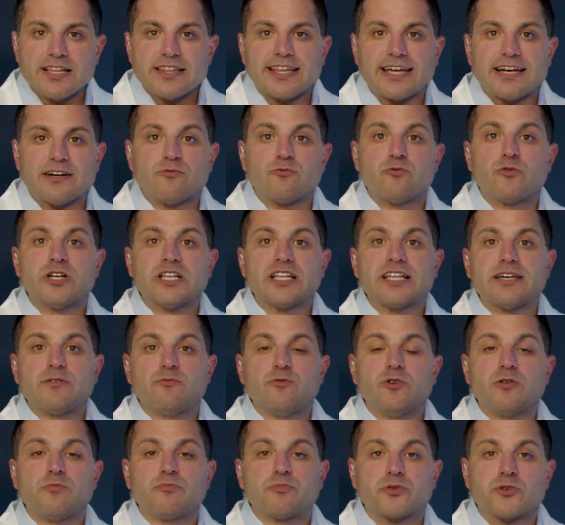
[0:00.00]
that it really
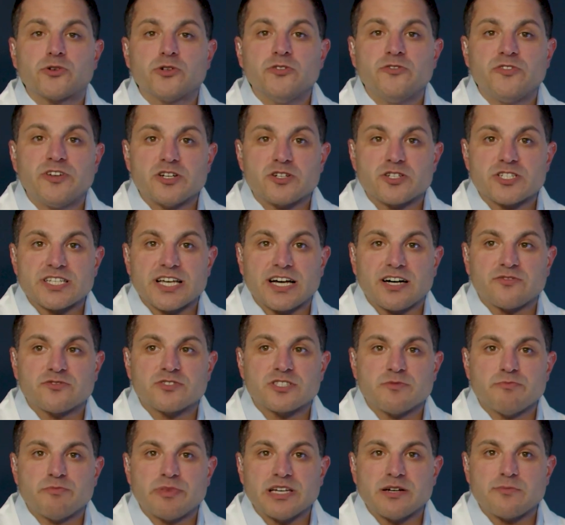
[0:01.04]
will prove yourself
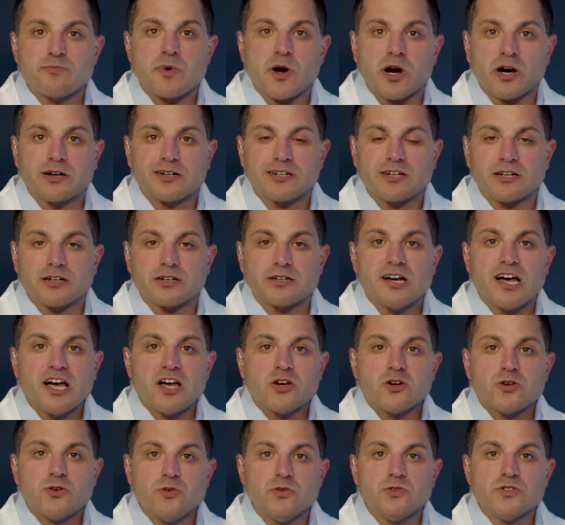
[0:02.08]
to be a partner
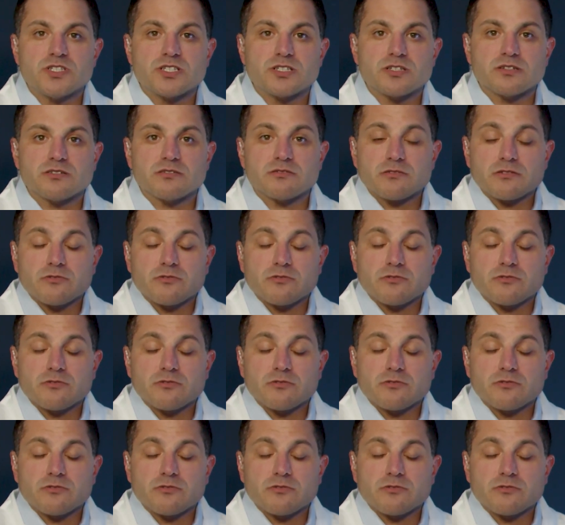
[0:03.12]
who's